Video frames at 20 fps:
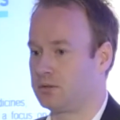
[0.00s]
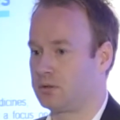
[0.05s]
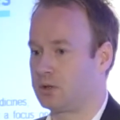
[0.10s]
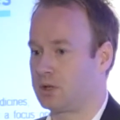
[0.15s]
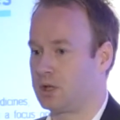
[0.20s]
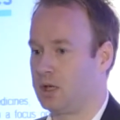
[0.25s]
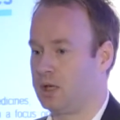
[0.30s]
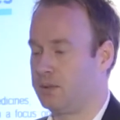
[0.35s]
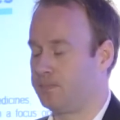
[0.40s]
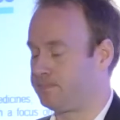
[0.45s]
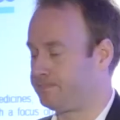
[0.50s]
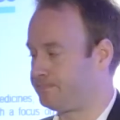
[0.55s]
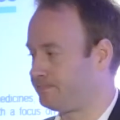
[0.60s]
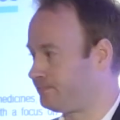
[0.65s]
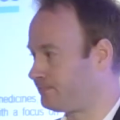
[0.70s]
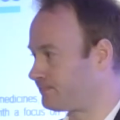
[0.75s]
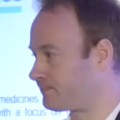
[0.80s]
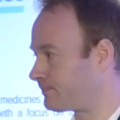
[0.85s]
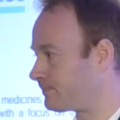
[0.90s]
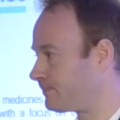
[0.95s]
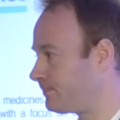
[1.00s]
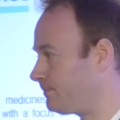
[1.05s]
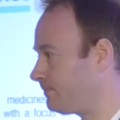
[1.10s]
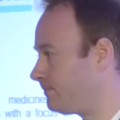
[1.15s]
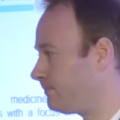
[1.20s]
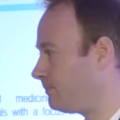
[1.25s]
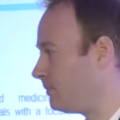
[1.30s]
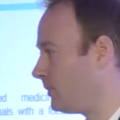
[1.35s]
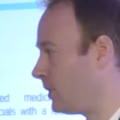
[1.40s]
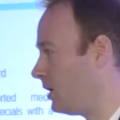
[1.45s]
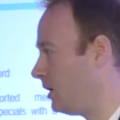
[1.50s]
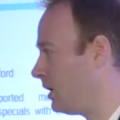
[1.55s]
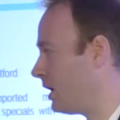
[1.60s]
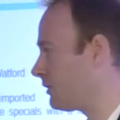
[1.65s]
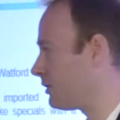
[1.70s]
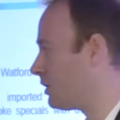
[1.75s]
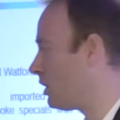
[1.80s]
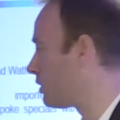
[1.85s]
Okay, that's our